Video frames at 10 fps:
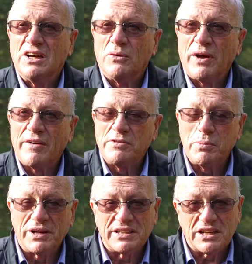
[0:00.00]
We have the
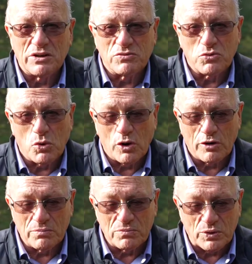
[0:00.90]
ability to
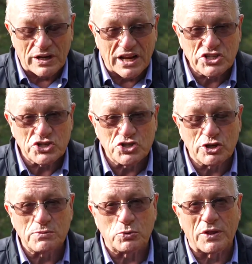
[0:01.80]
form
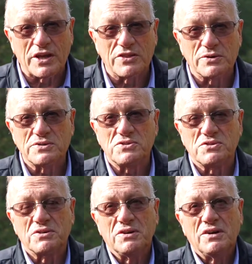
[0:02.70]
relationships with
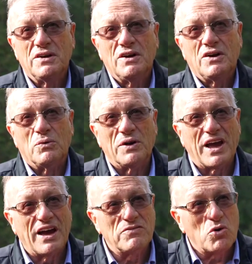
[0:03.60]
others. We
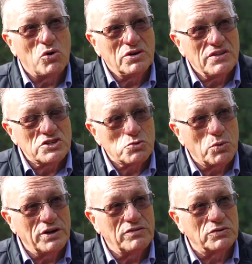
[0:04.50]
have all of these
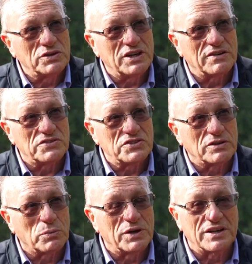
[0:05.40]
wonderful gifts
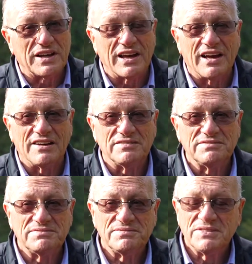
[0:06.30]
that we can have.
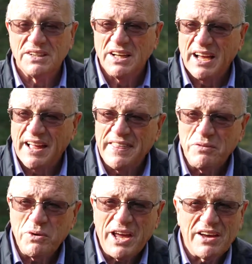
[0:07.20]
And
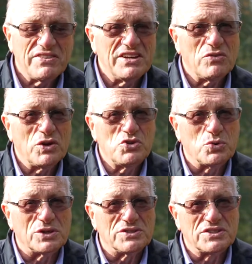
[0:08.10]
then we have
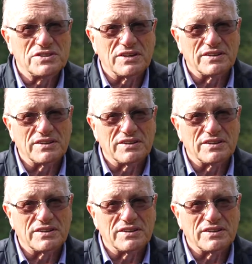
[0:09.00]
individuals,